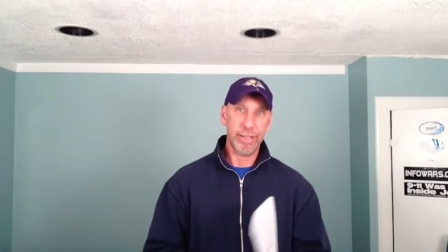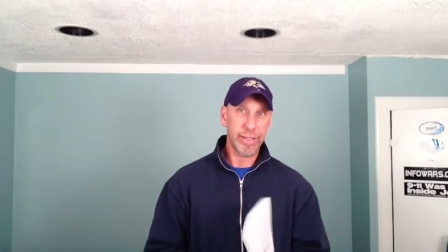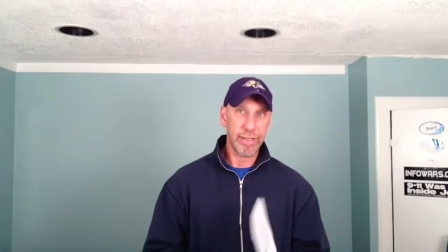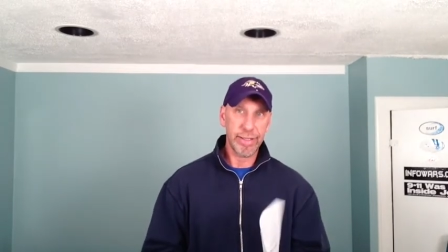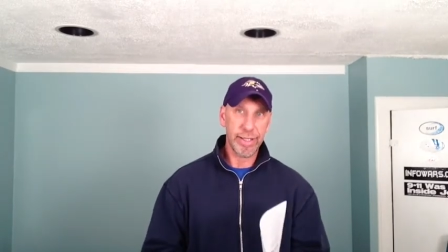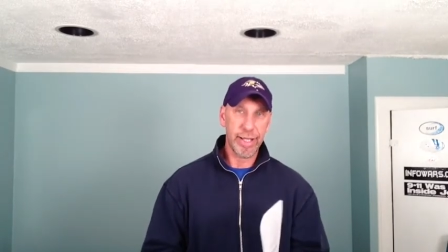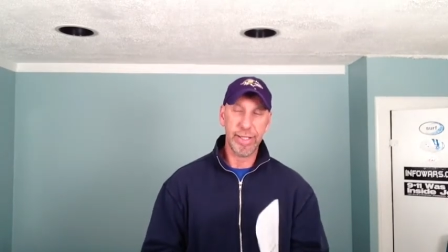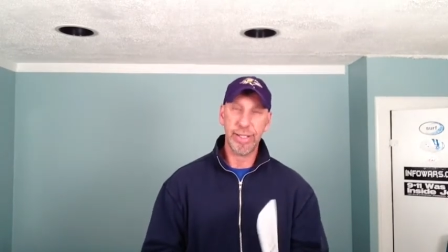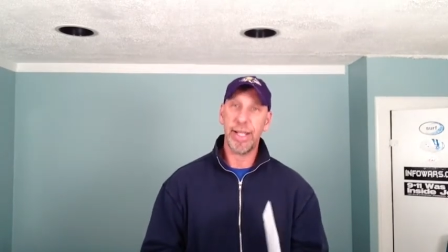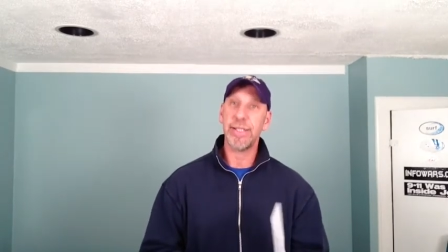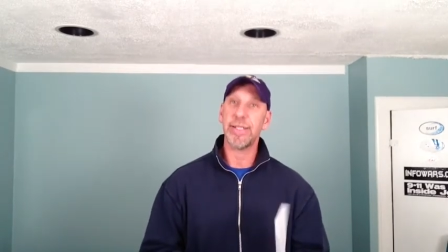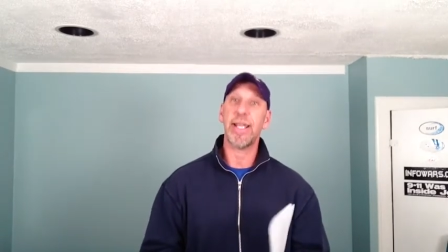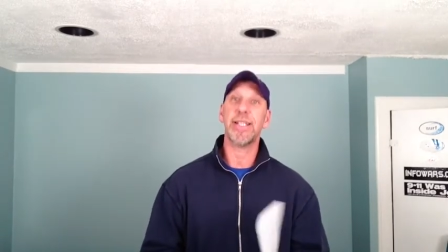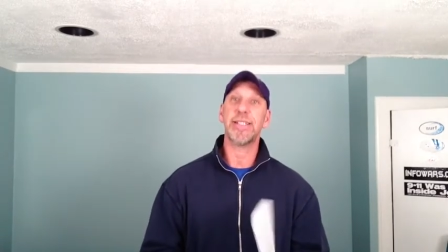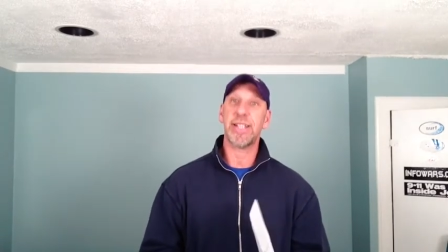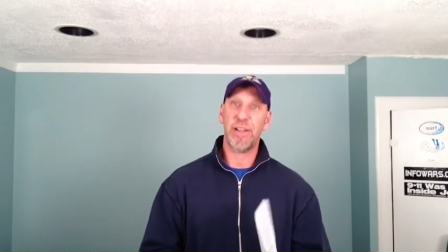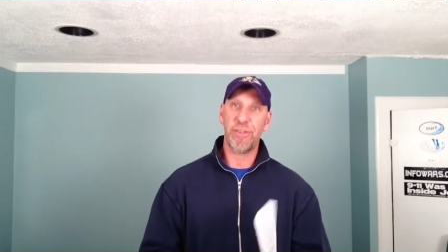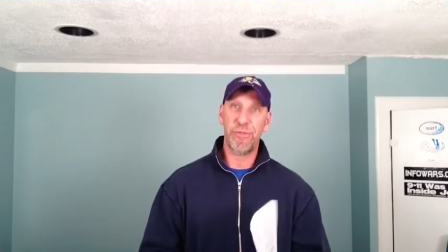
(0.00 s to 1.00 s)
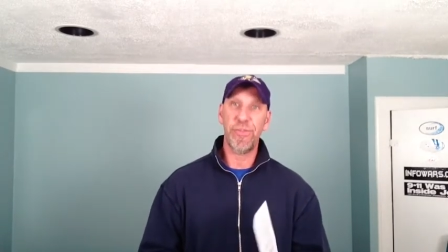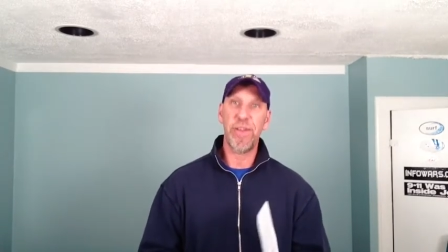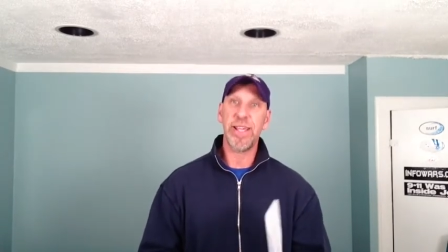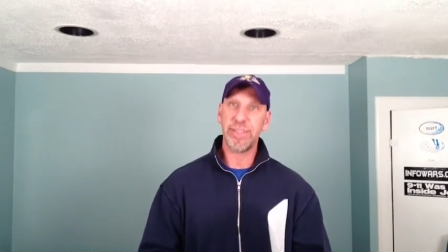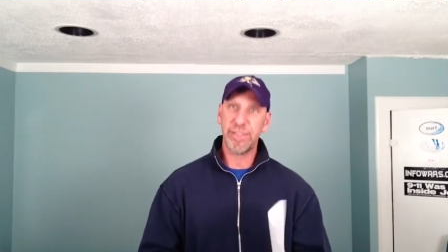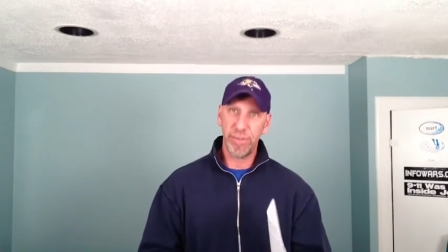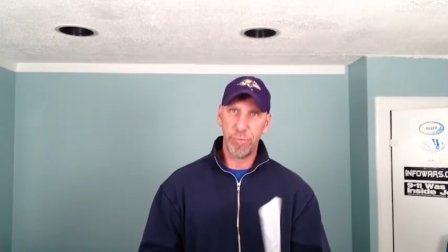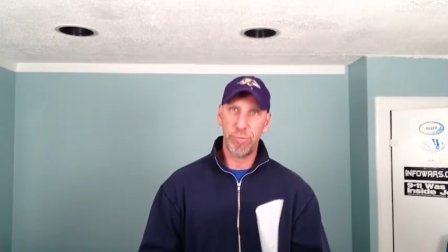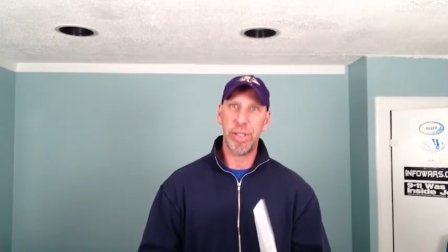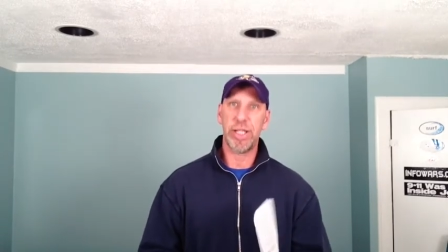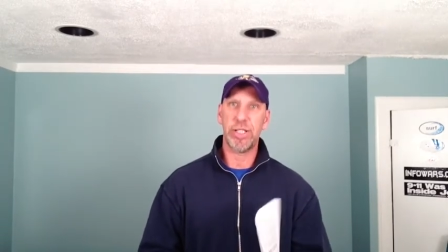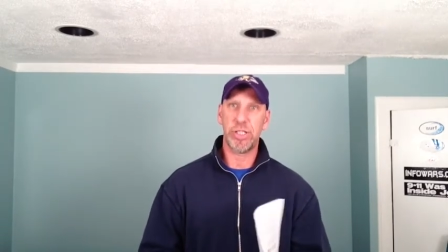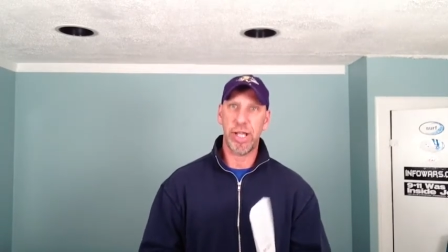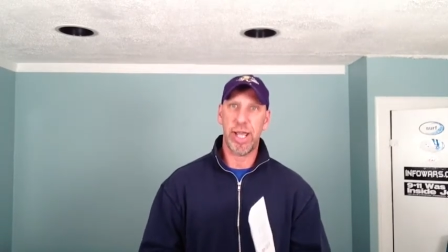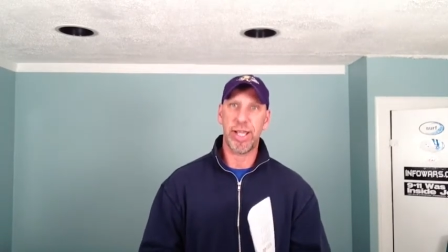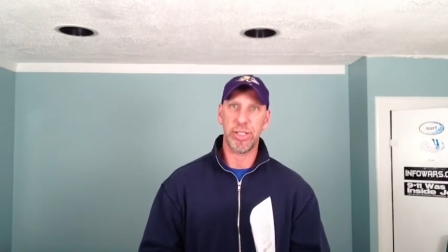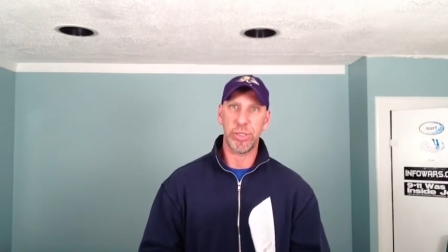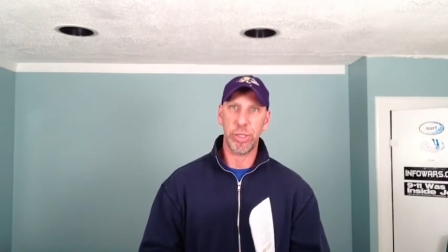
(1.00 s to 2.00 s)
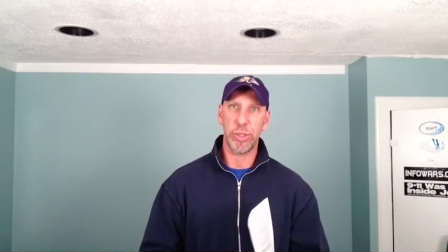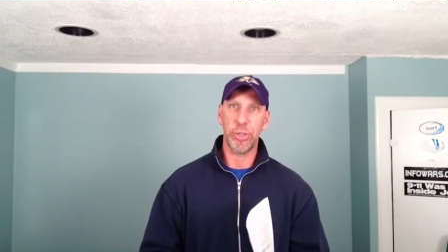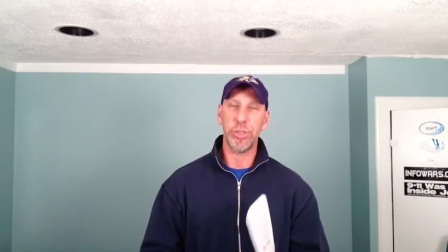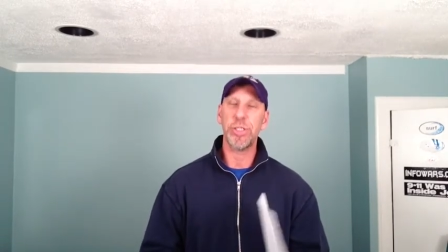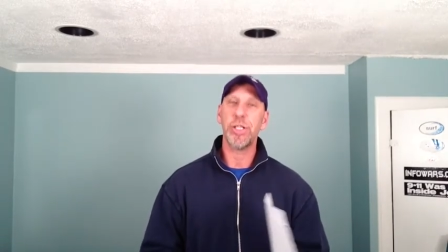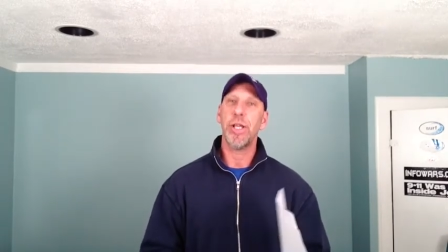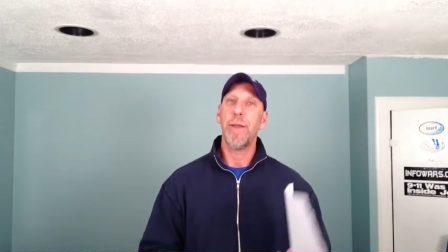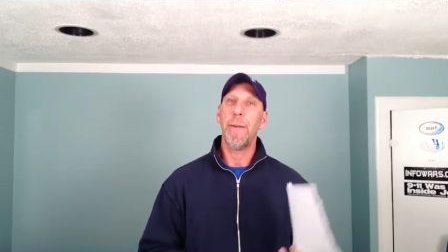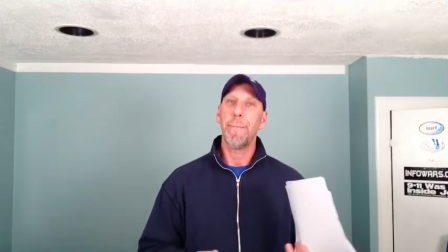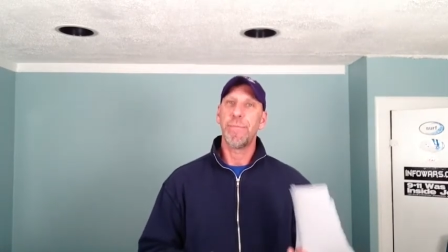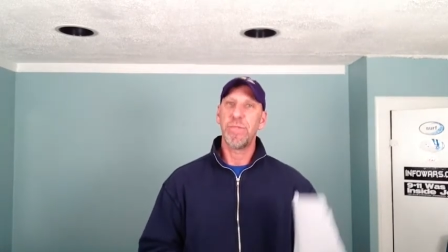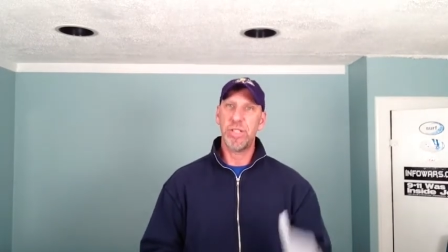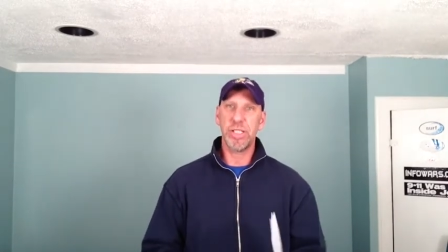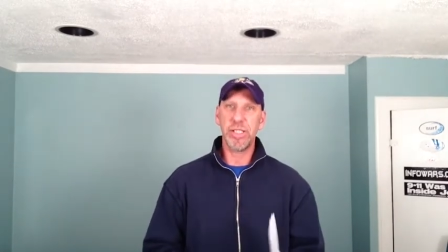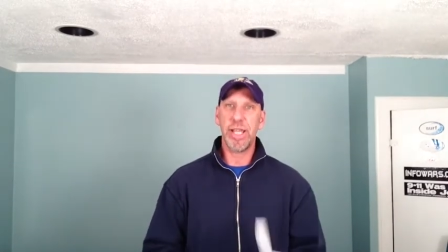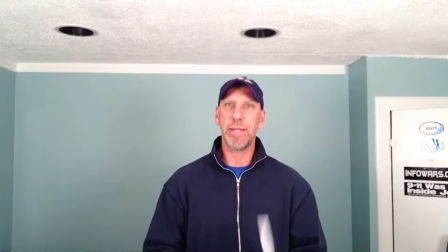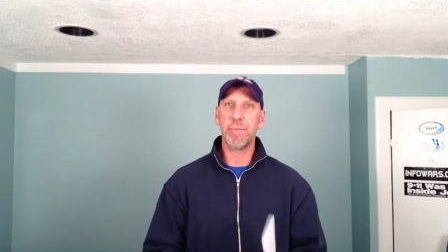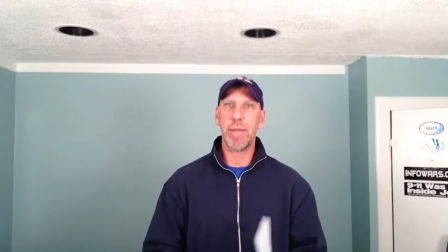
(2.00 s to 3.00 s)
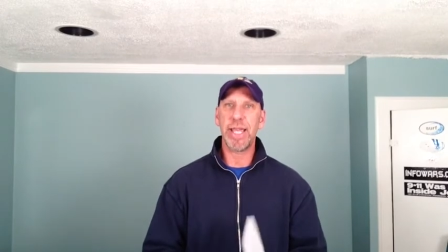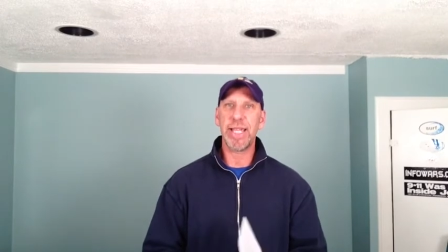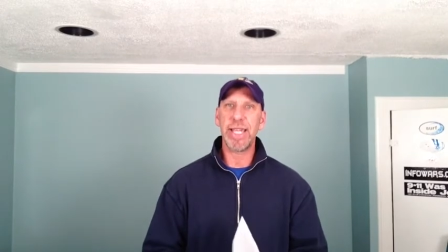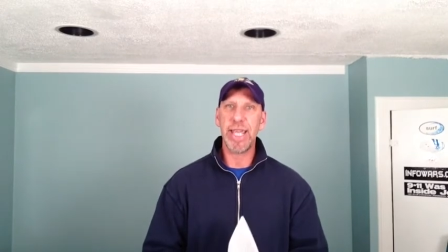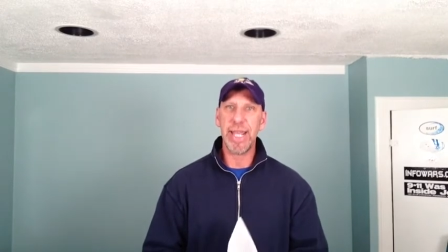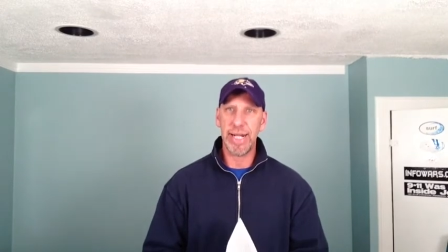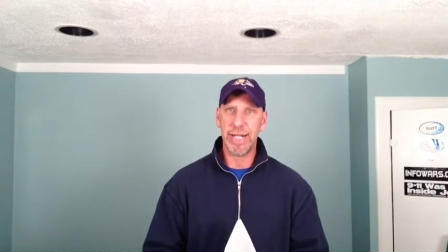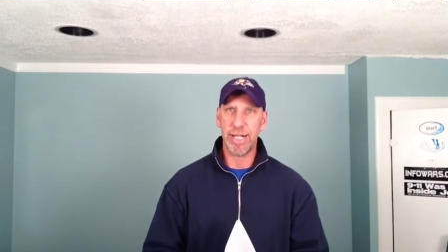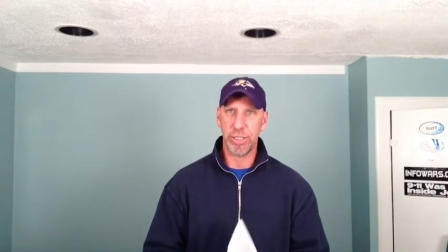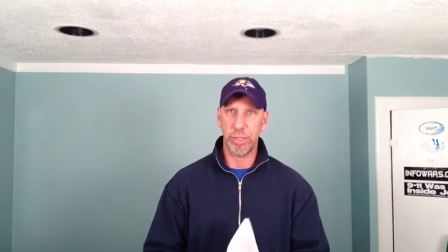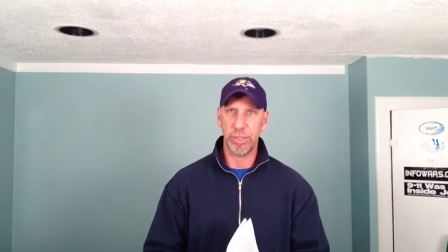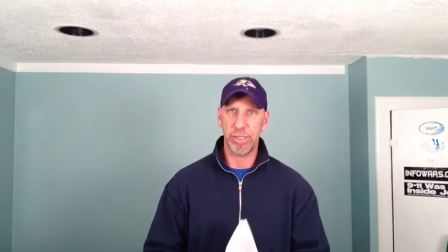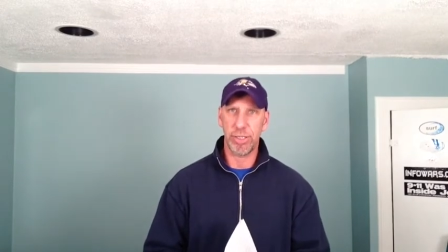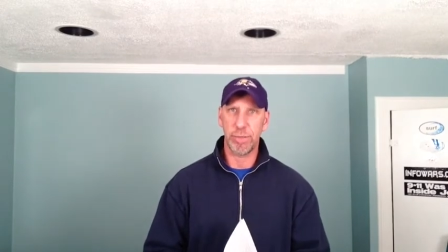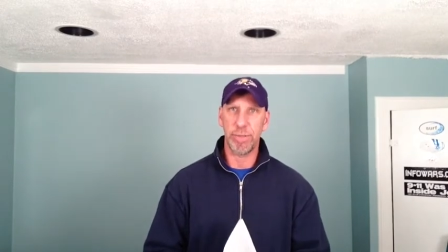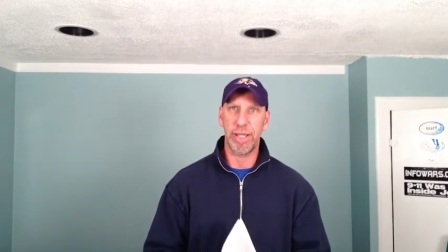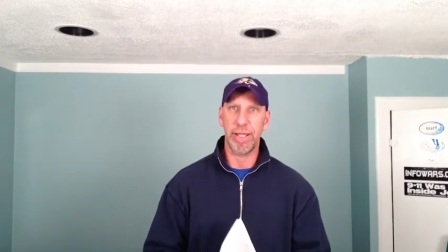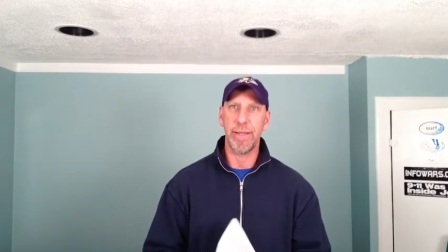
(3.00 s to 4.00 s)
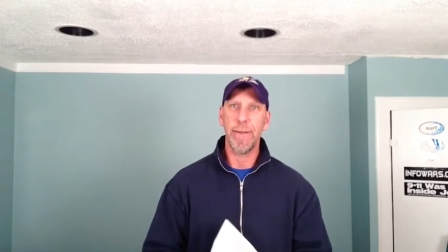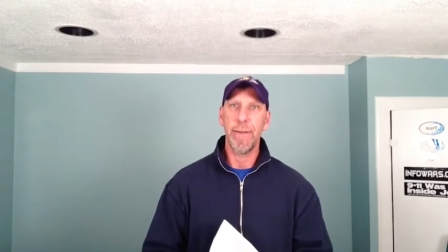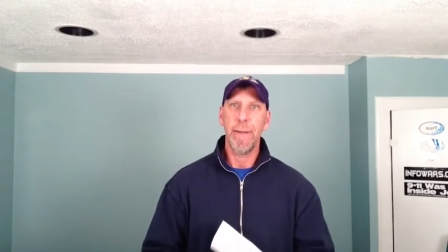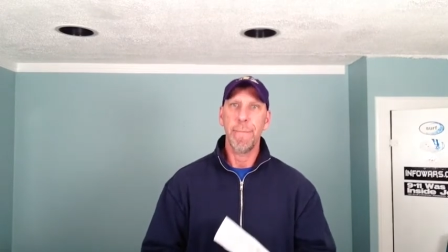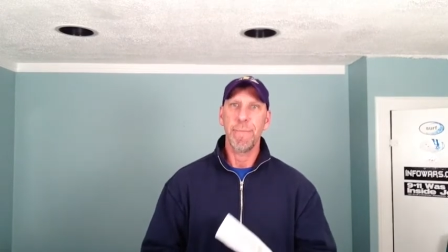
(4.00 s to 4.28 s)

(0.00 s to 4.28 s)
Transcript: he's an effective big, giant douche, just like Mike Keenan used to be.